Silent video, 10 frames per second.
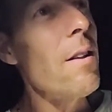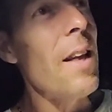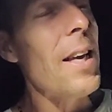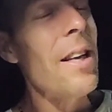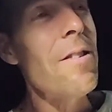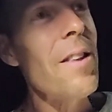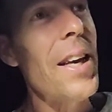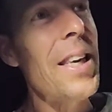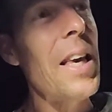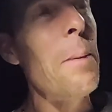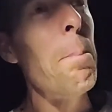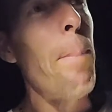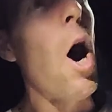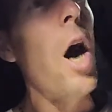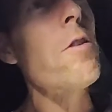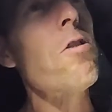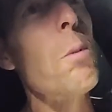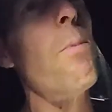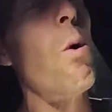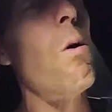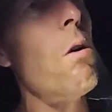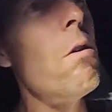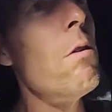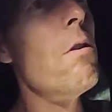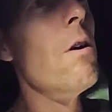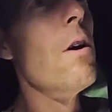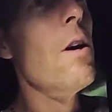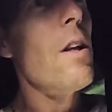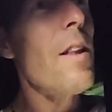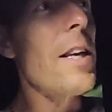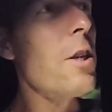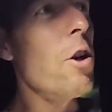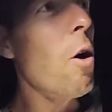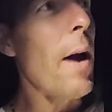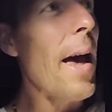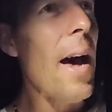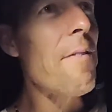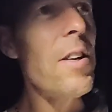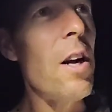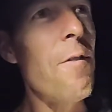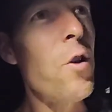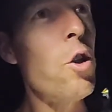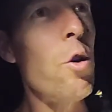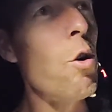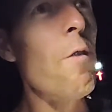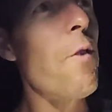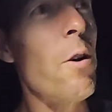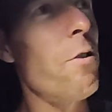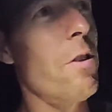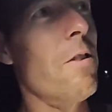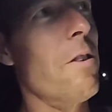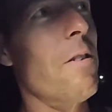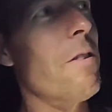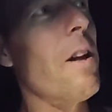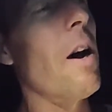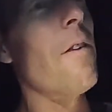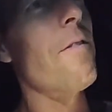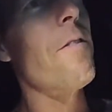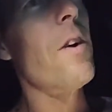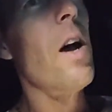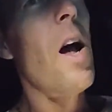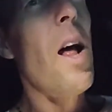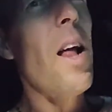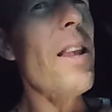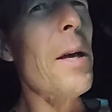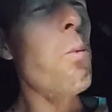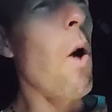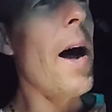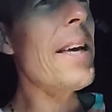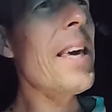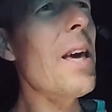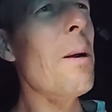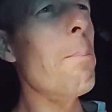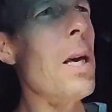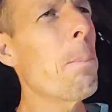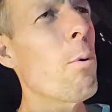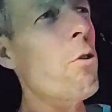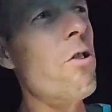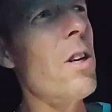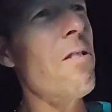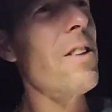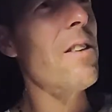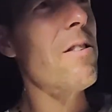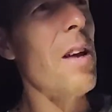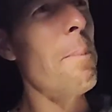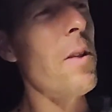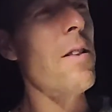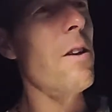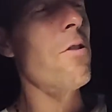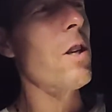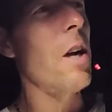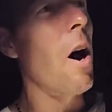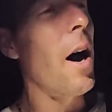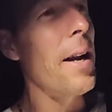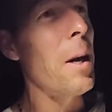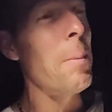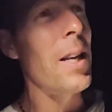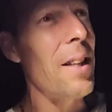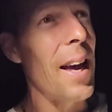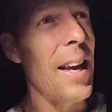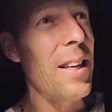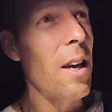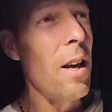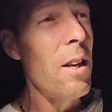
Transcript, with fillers: like it's like impossible. Like you don't have enough universes and stuff. Like why can't people just accept that there's a God? I mean like